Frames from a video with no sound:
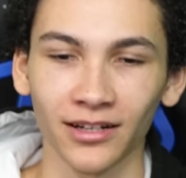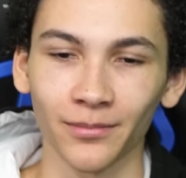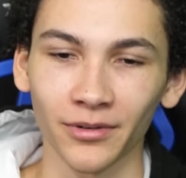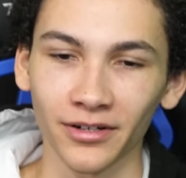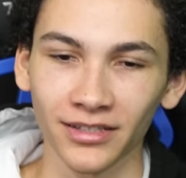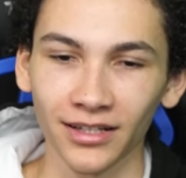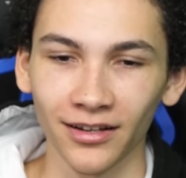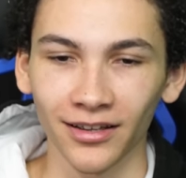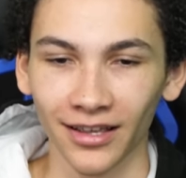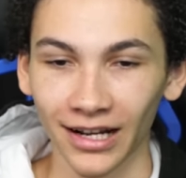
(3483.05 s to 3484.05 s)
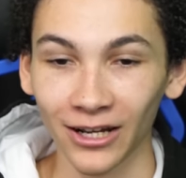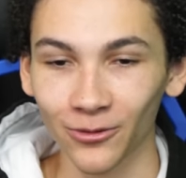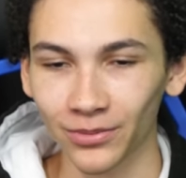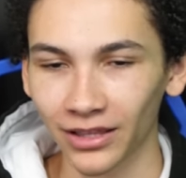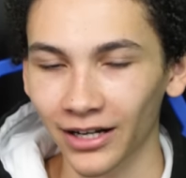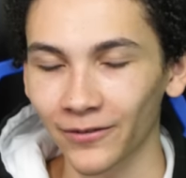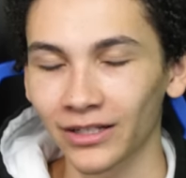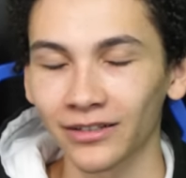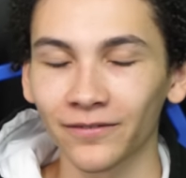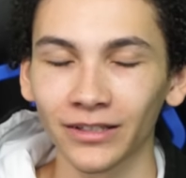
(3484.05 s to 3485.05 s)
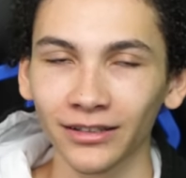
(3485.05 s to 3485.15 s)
with the numbers, and I hoped that I would have